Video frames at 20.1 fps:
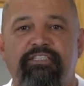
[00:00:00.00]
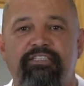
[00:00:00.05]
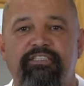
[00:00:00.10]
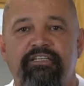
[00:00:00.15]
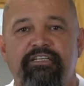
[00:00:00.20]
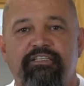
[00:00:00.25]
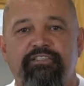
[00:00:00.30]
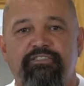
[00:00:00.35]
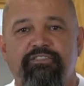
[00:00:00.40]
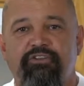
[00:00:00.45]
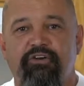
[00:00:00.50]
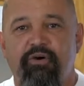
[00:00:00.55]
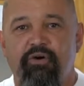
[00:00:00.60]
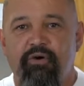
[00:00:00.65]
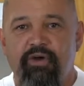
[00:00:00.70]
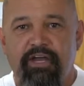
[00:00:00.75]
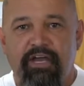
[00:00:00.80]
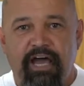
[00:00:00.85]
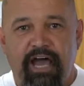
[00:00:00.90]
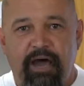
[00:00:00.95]

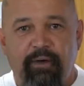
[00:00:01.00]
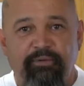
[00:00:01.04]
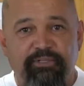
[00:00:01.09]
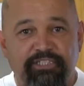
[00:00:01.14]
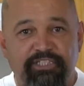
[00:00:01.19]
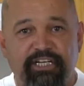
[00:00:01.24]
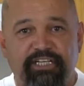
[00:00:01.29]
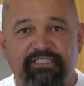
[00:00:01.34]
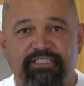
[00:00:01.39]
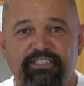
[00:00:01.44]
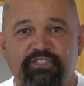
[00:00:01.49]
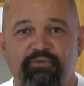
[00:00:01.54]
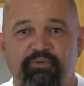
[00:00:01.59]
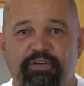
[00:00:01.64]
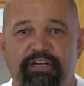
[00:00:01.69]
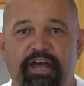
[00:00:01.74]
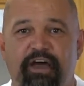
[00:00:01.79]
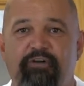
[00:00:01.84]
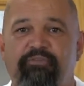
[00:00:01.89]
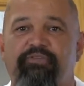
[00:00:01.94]
So I would check this
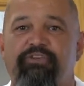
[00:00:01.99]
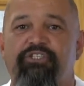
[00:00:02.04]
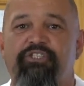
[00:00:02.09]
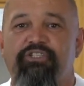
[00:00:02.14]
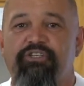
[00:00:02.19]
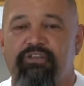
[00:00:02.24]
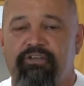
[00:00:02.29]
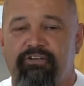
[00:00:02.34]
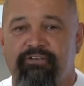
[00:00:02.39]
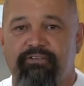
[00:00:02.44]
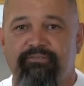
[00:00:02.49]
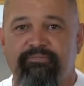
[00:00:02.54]
one out for sure.